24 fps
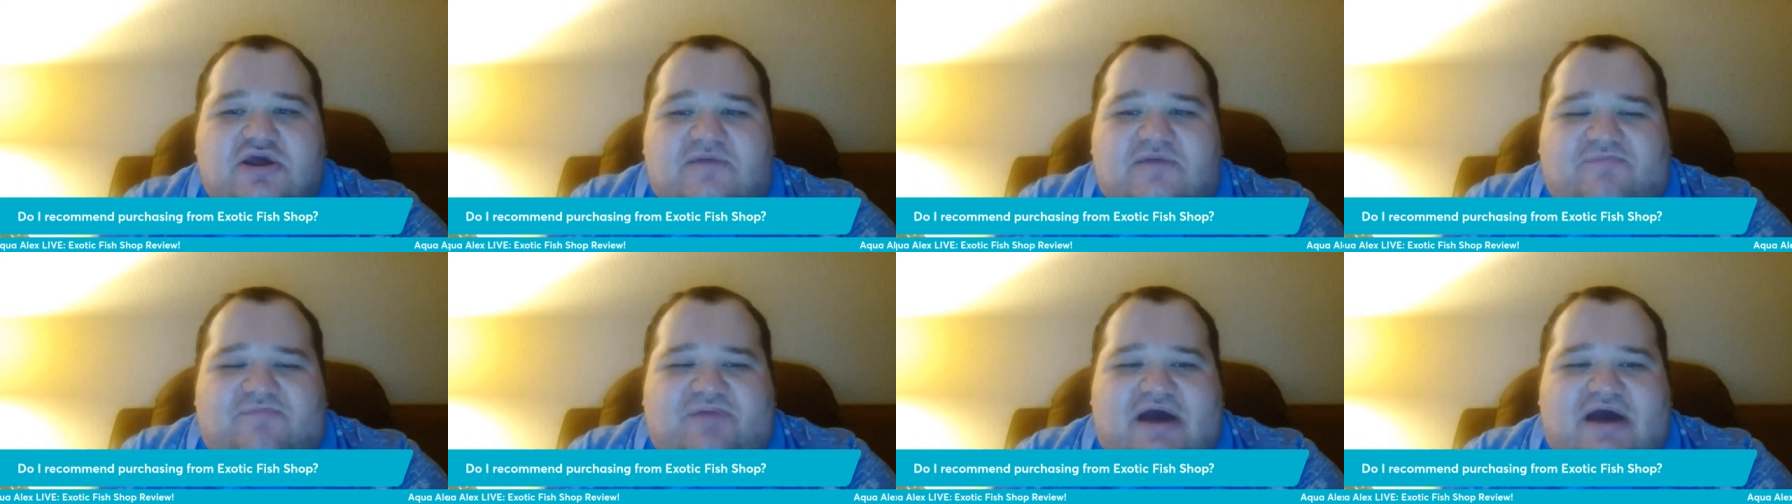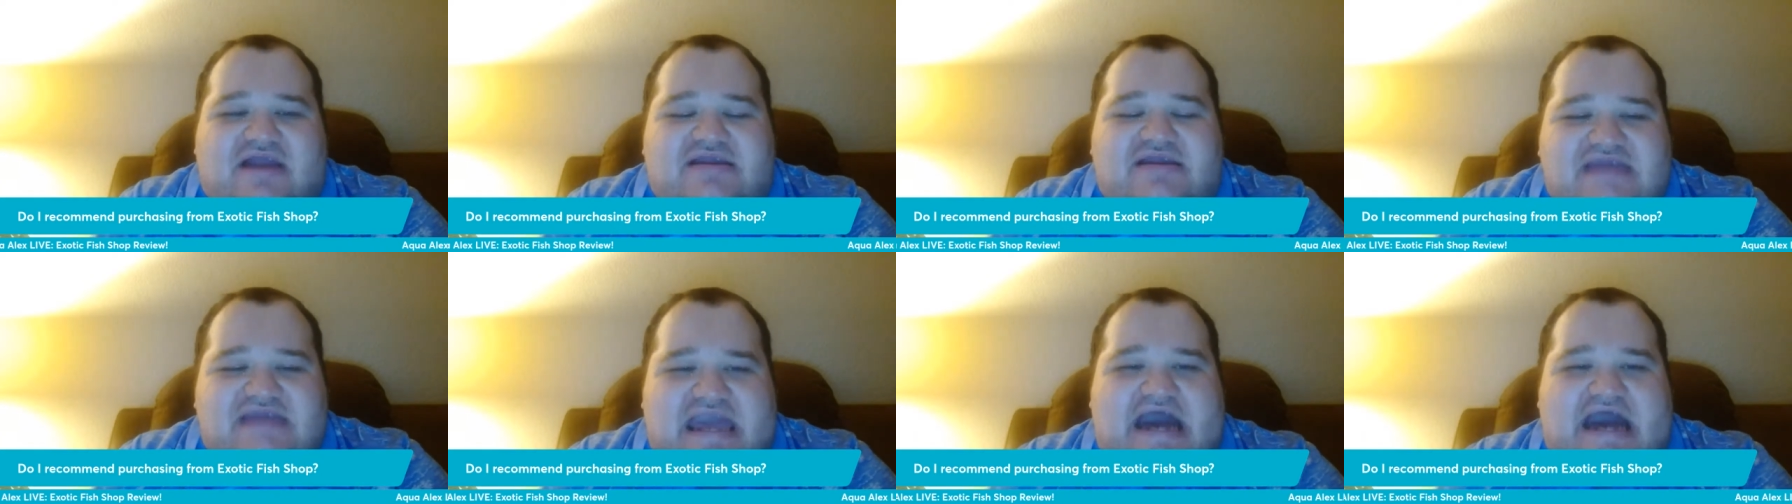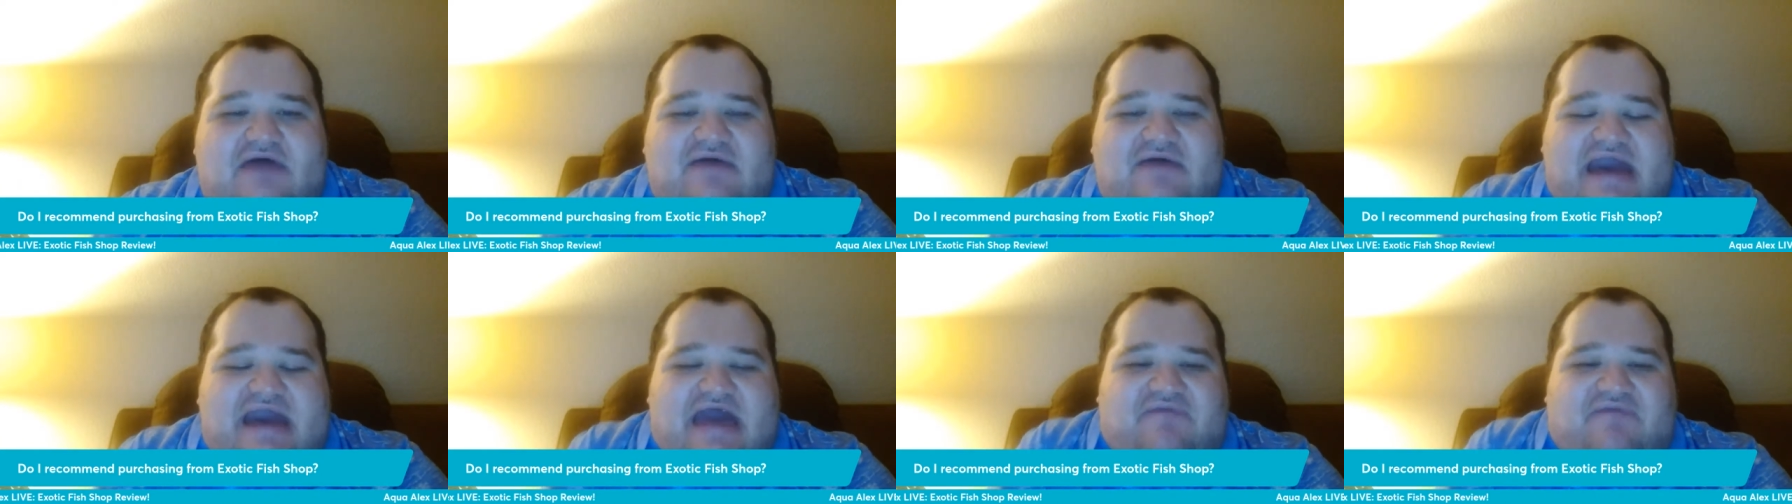but now
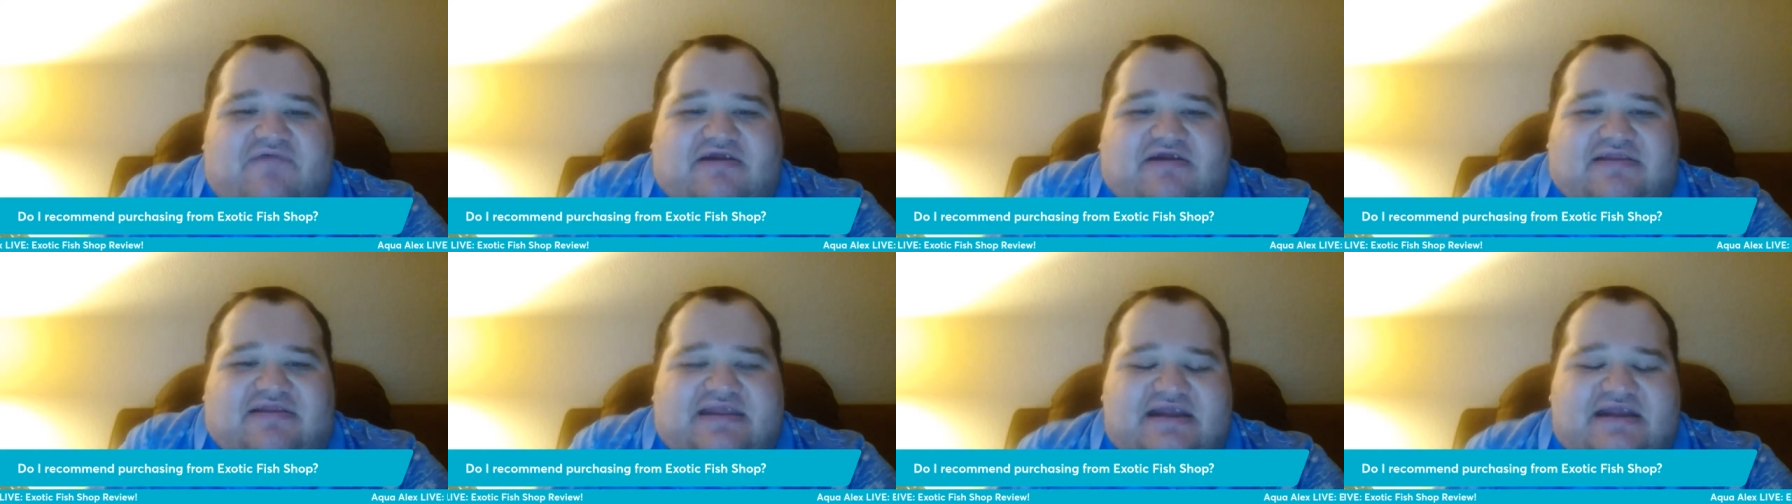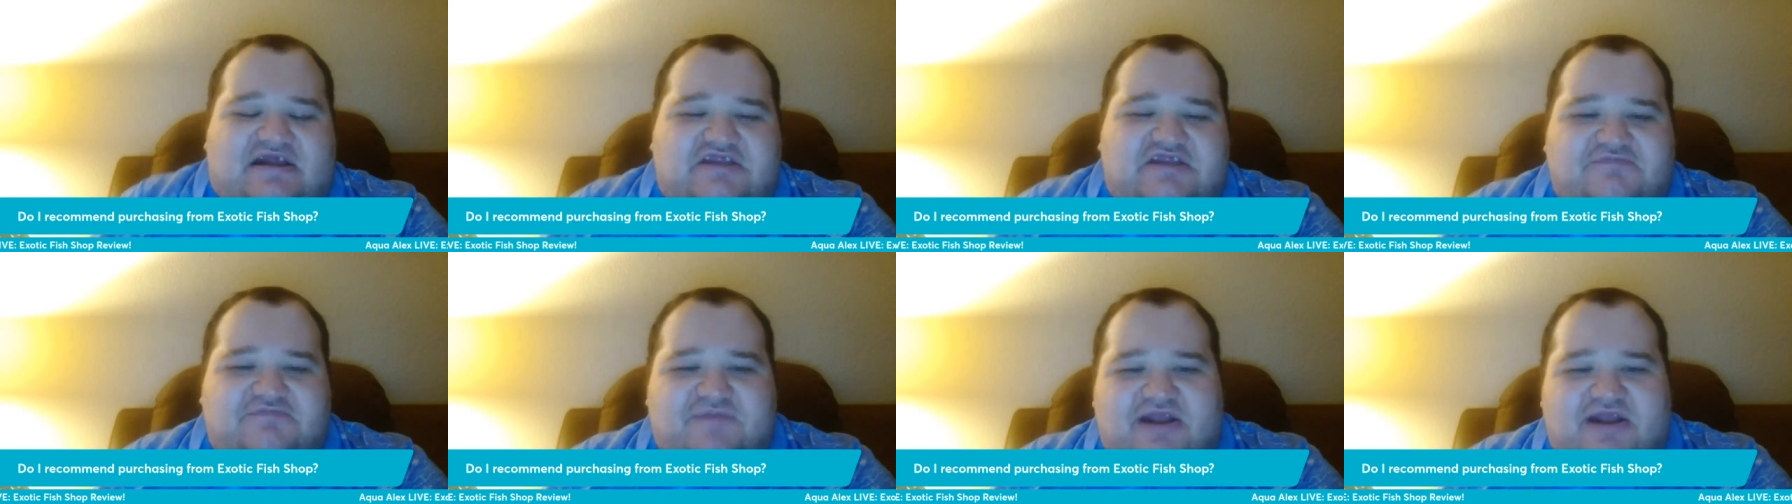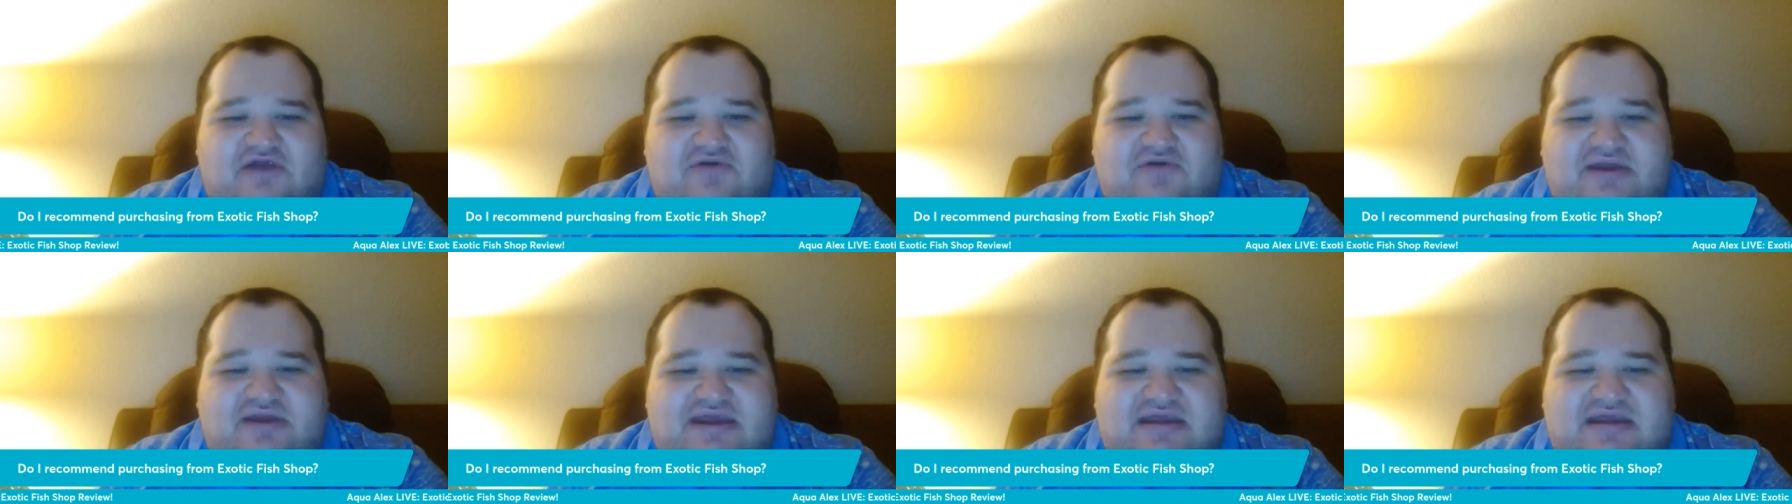having the
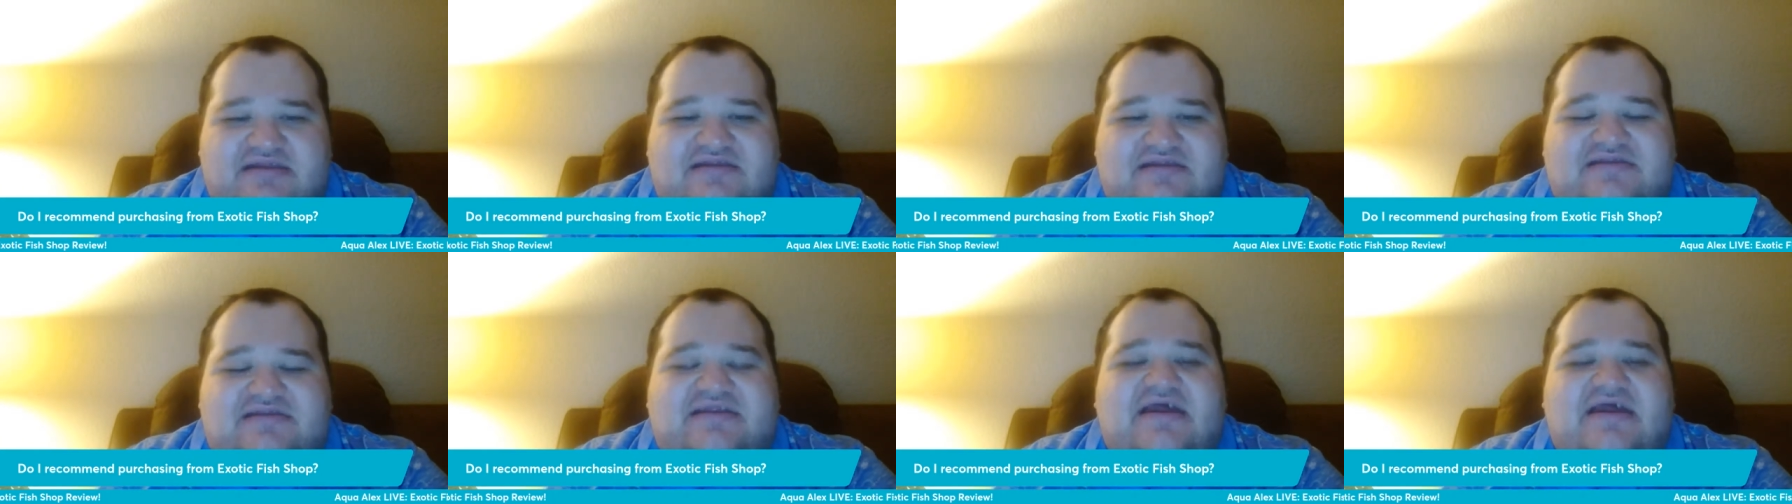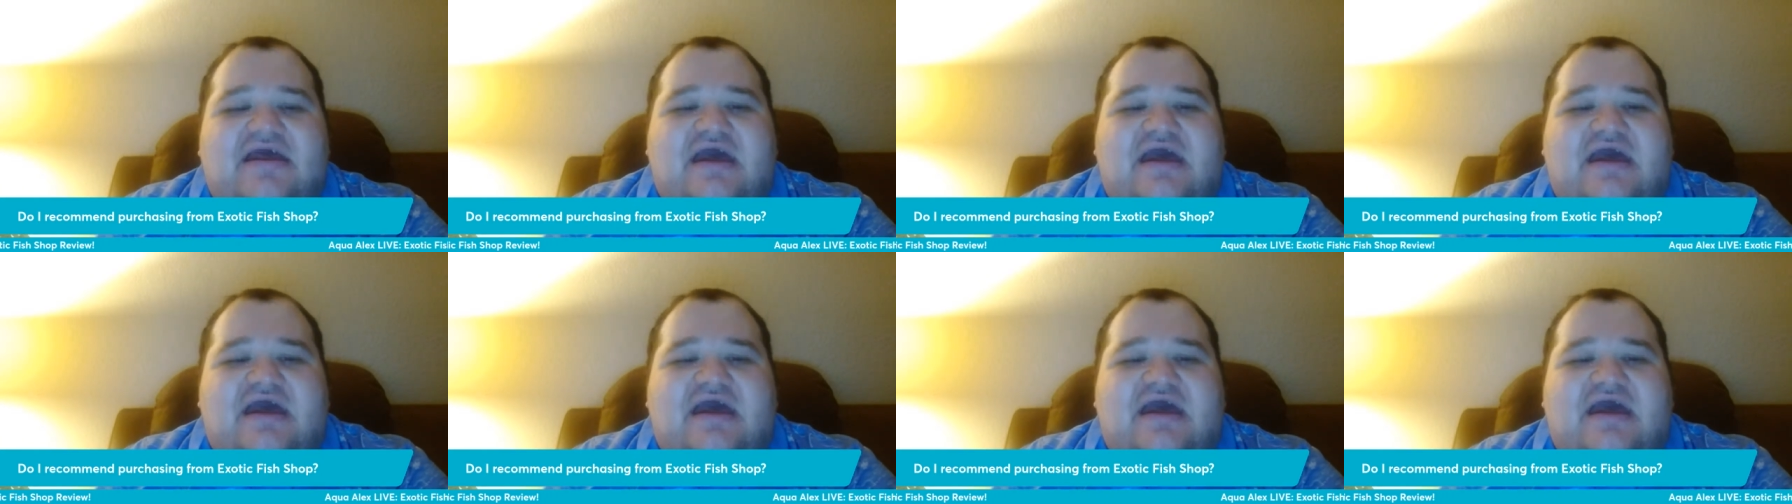experience,